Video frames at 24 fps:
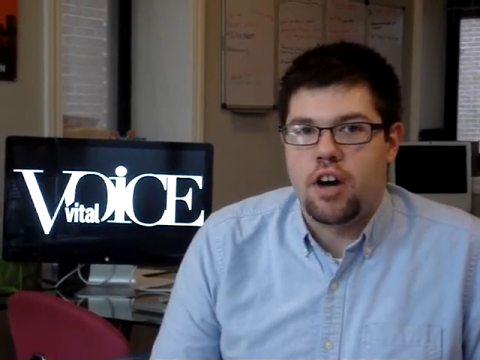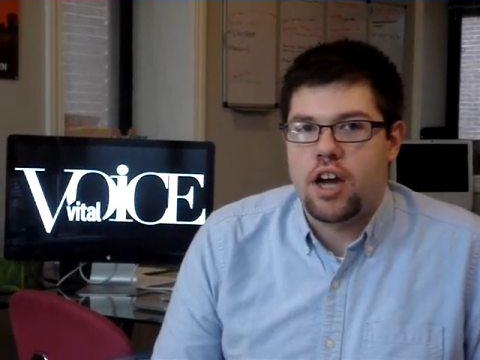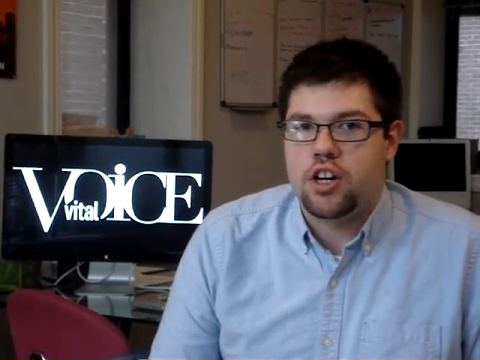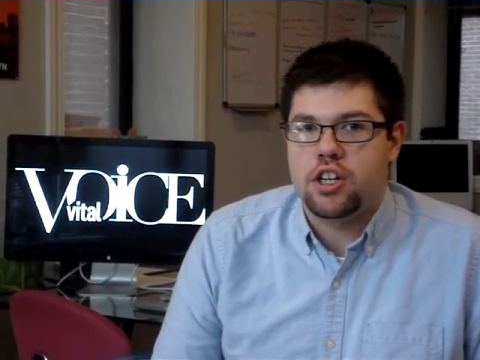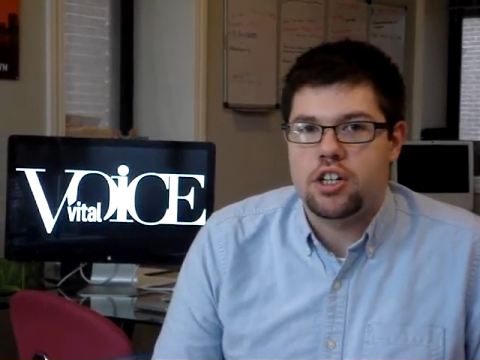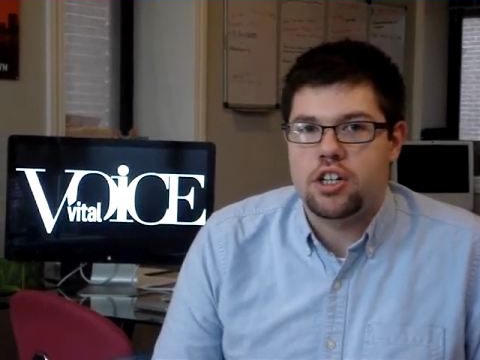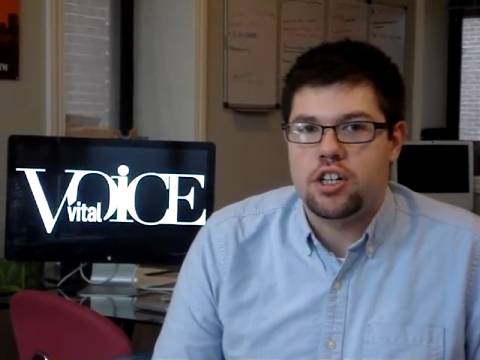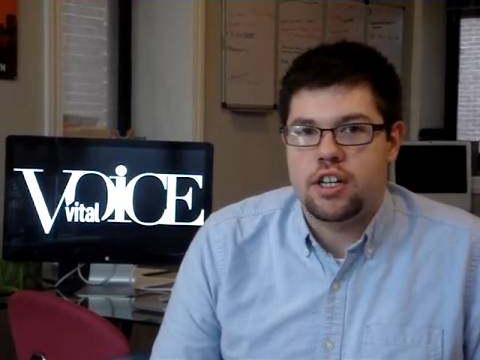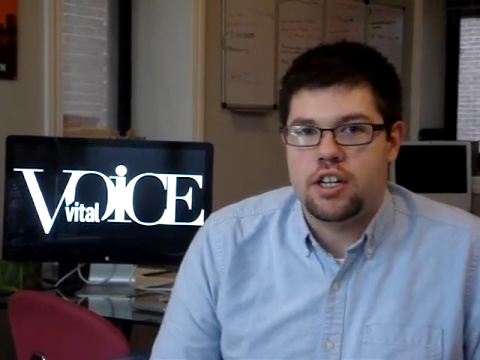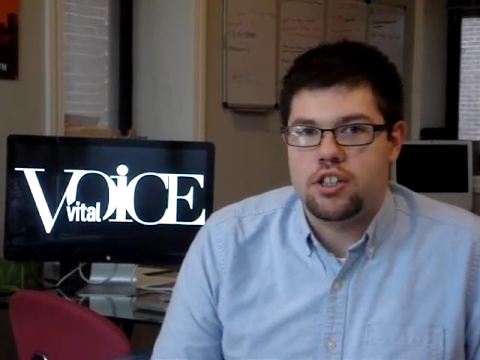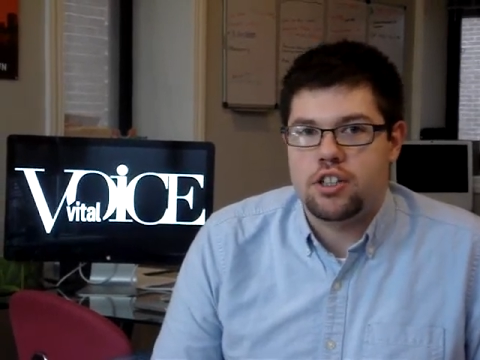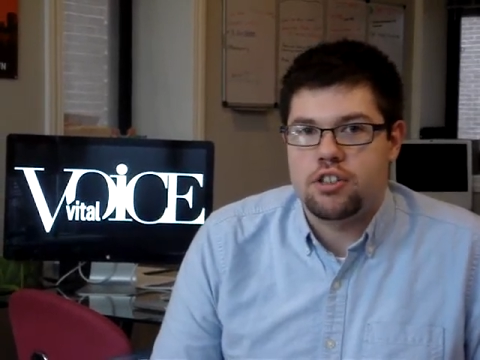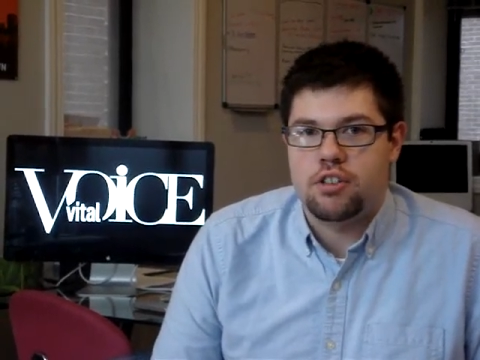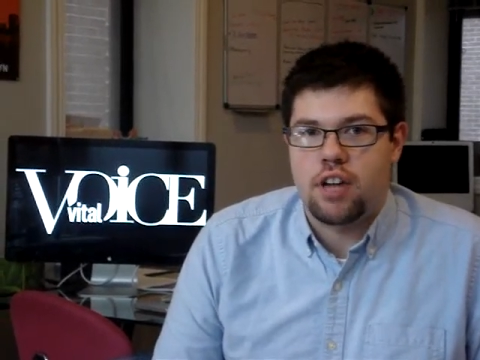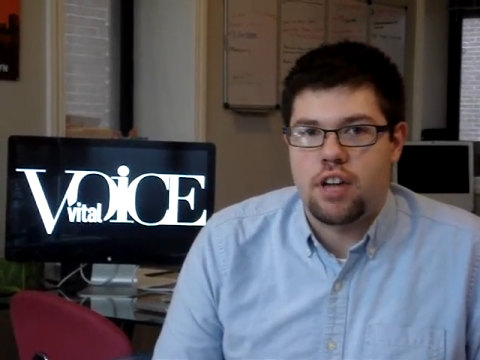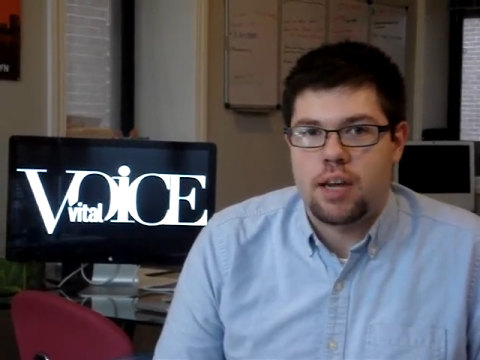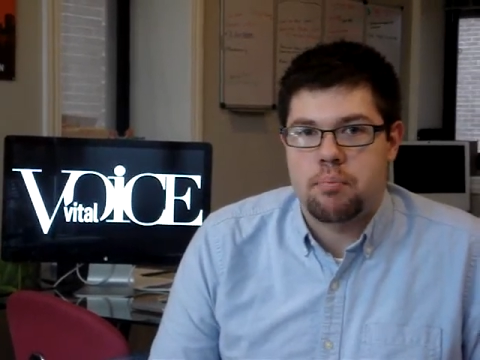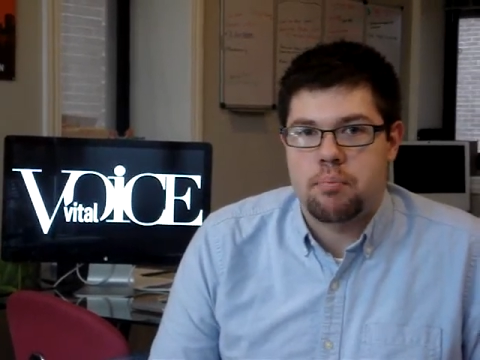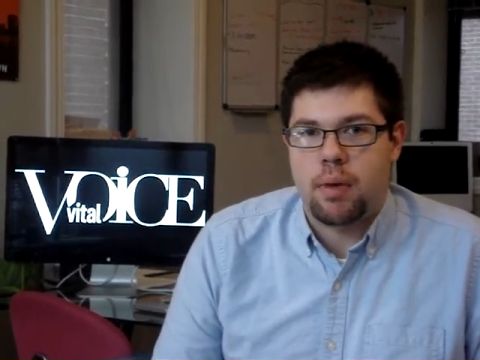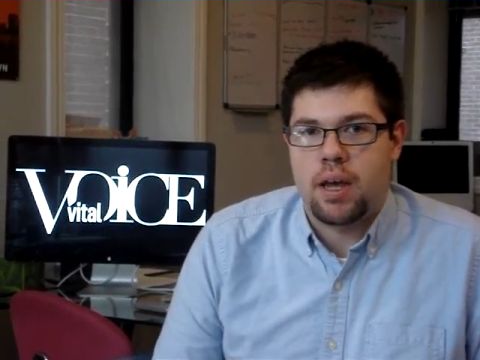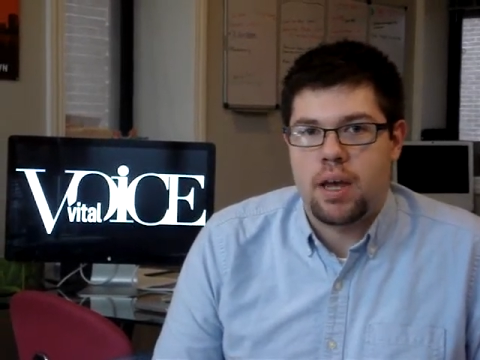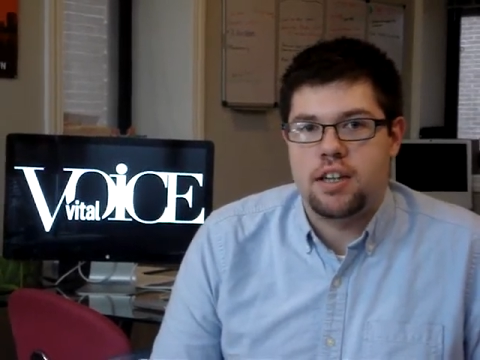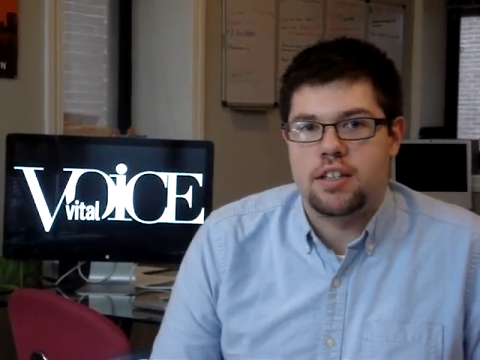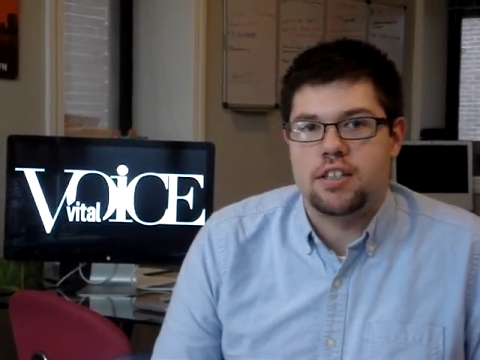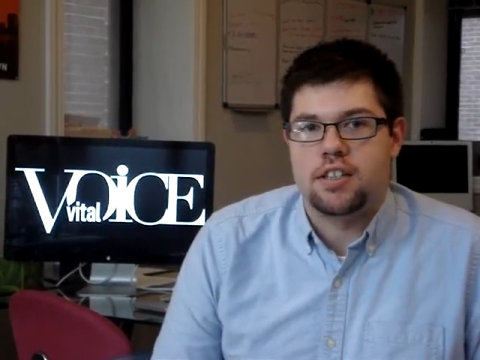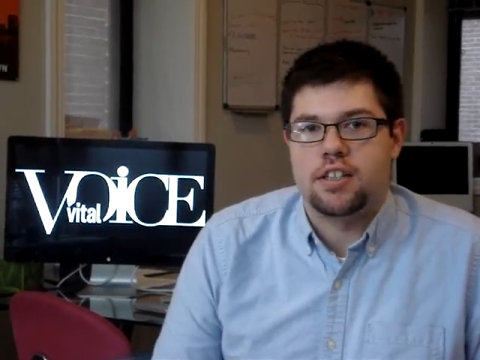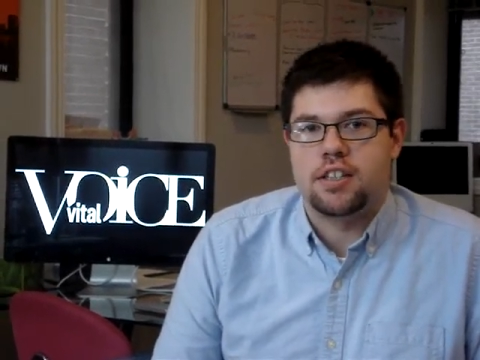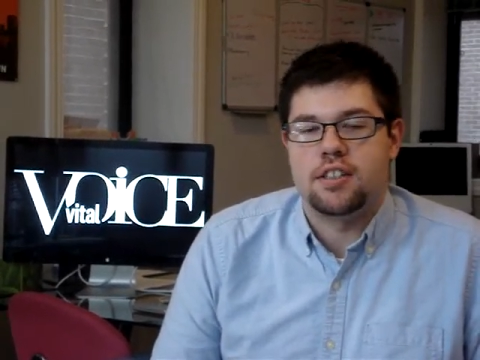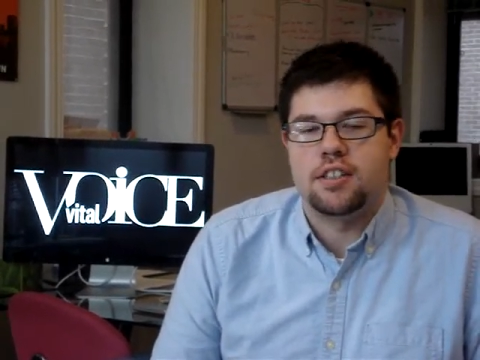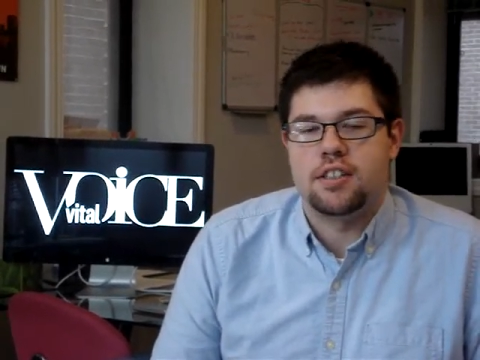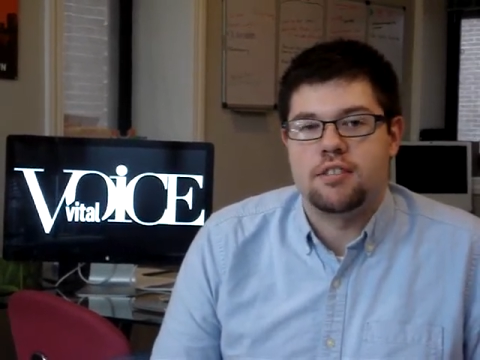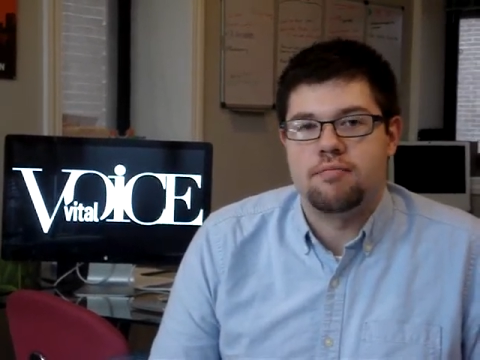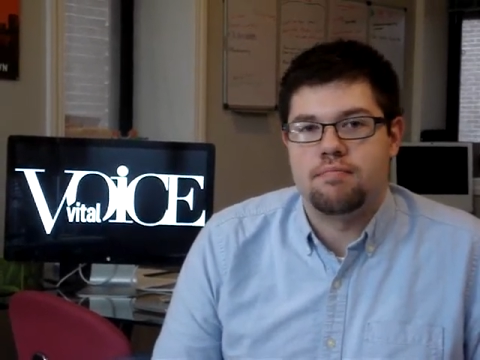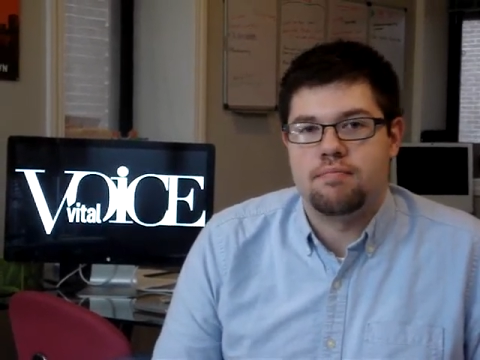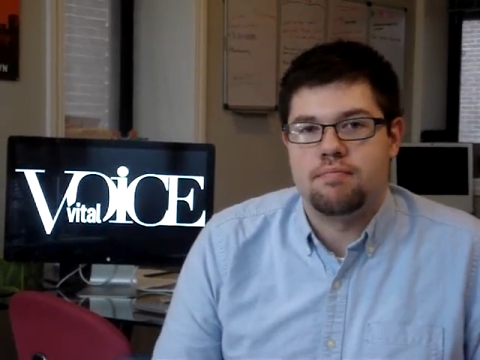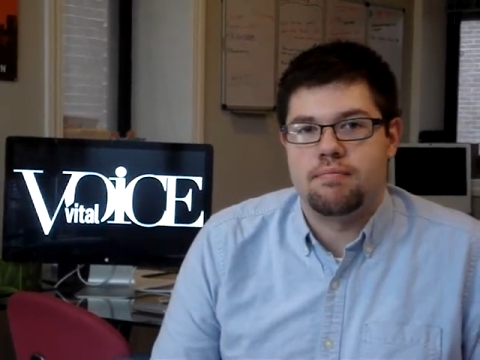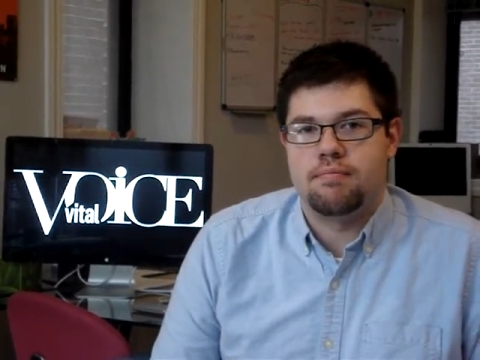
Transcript: I heard that you like painting.